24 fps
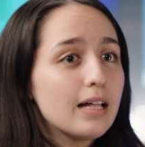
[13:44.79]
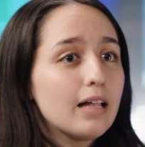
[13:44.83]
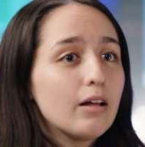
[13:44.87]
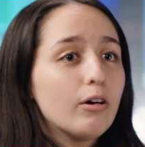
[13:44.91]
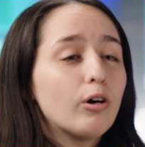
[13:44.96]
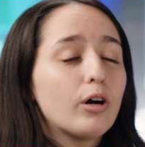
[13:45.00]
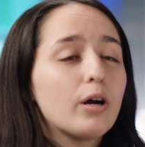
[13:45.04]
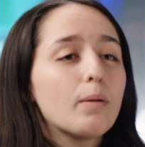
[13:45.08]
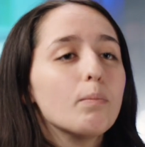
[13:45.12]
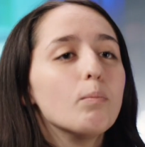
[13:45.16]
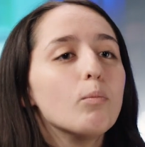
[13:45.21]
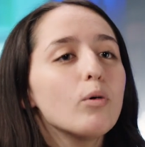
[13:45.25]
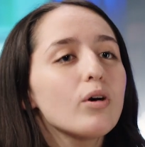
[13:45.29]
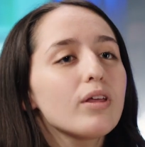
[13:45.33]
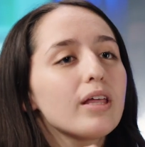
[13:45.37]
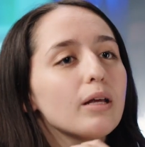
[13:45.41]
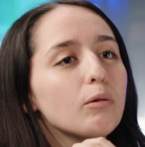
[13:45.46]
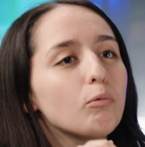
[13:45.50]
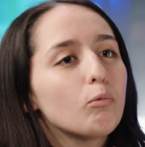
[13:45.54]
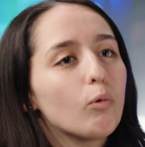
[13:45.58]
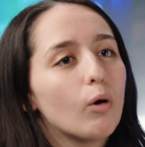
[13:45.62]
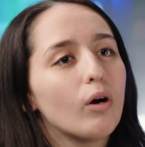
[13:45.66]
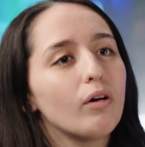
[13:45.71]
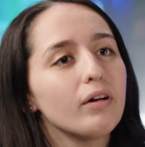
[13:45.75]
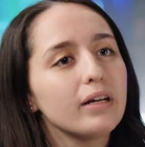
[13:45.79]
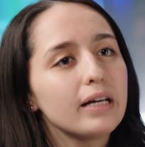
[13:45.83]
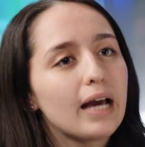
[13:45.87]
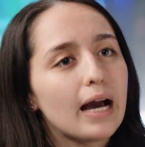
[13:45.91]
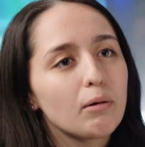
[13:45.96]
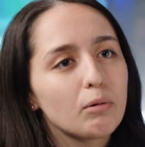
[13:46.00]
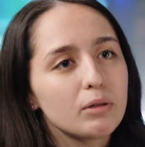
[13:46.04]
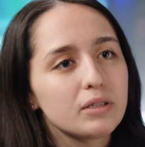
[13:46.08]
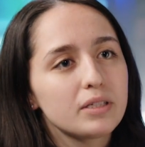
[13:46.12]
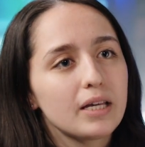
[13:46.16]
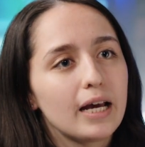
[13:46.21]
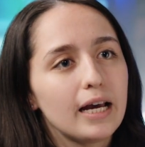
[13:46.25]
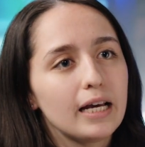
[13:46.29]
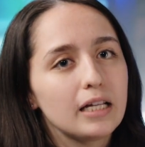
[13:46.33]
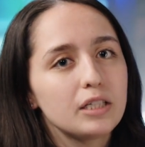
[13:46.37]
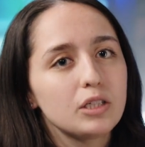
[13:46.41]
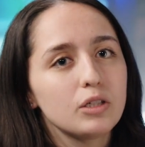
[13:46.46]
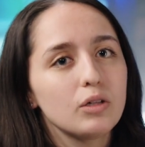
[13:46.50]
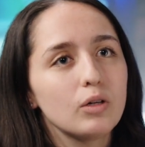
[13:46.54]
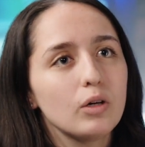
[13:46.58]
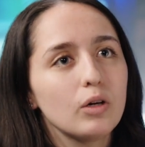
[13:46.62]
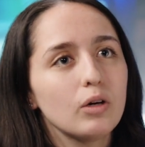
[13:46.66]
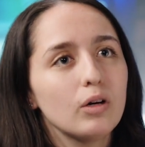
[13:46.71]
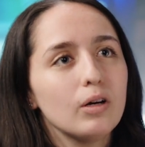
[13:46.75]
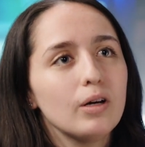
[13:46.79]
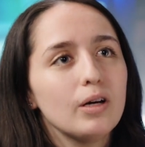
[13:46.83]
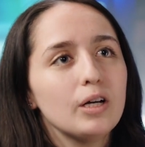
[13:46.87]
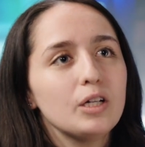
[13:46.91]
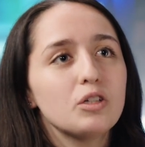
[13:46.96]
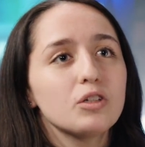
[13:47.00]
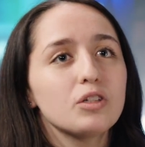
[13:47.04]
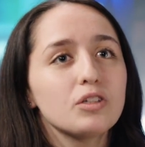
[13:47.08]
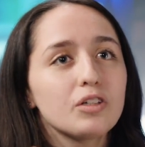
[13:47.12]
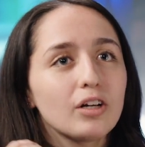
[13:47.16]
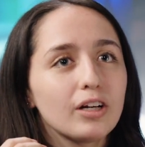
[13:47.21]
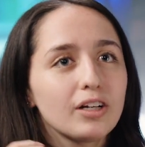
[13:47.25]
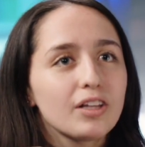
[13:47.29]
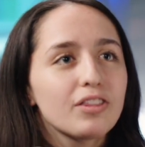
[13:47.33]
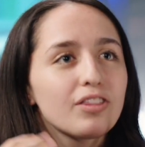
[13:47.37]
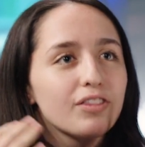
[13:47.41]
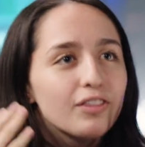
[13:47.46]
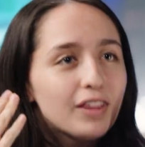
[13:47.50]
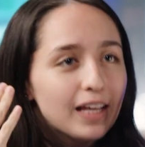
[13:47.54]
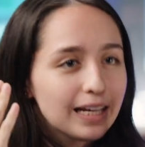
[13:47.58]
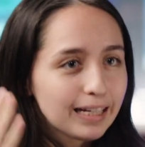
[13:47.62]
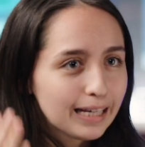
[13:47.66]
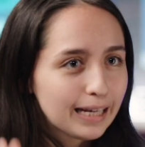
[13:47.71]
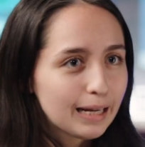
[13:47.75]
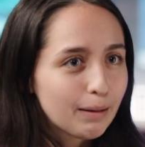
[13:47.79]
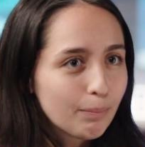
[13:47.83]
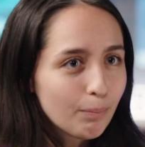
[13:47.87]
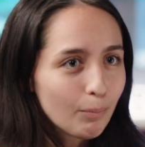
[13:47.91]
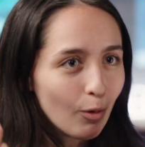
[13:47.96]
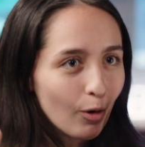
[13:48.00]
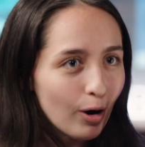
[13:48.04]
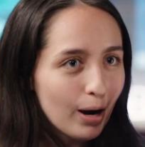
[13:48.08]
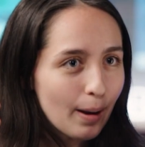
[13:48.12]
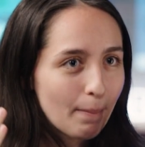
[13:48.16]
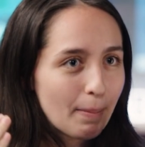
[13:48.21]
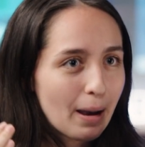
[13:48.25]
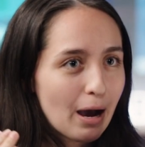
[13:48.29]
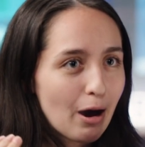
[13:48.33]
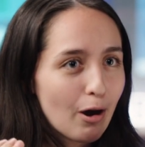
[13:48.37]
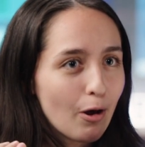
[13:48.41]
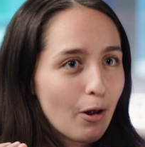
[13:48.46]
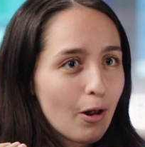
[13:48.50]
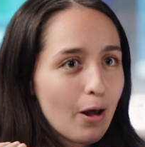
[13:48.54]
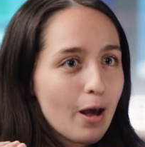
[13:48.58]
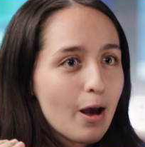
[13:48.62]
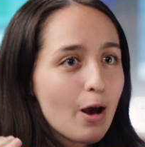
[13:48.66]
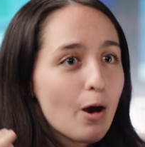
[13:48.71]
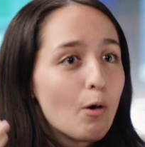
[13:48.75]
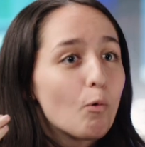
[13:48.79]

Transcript: or more than worry, I would say to start thinking more about